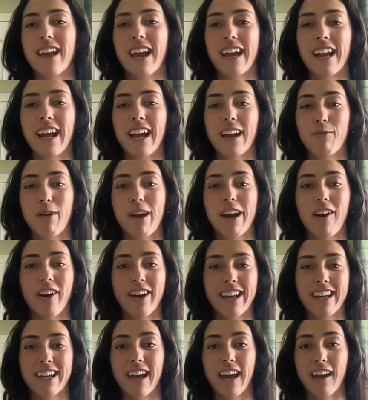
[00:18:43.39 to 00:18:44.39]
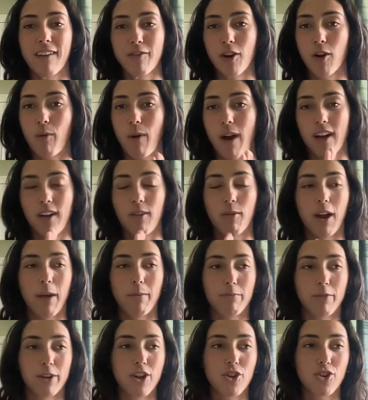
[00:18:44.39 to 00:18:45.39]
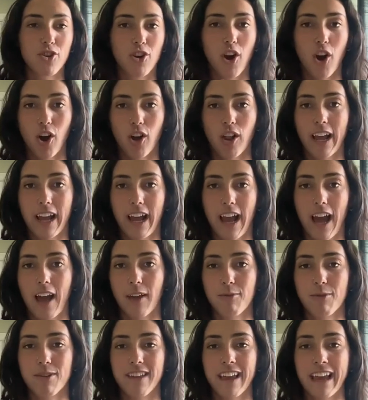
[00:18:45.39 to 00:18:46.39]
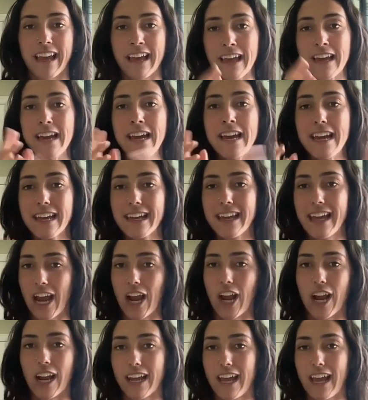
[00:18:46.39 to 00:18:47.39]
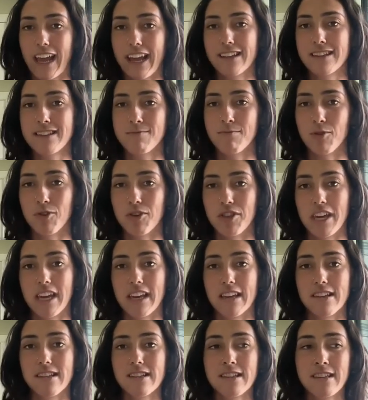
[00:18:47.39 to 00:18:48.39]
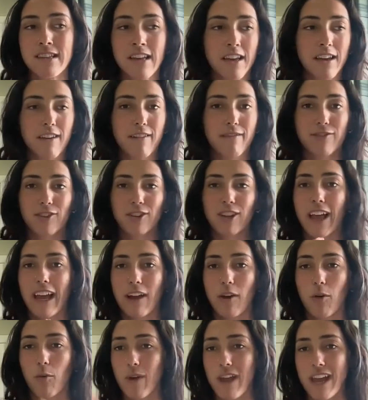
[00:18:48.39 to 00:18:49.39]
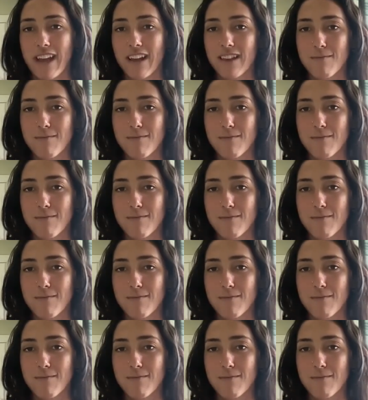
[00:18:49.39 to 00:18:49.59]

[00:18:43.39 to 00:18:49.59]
And I went on a kick for a while where I'm pretty sure all I had was like carrot cake smoothies for like weeks,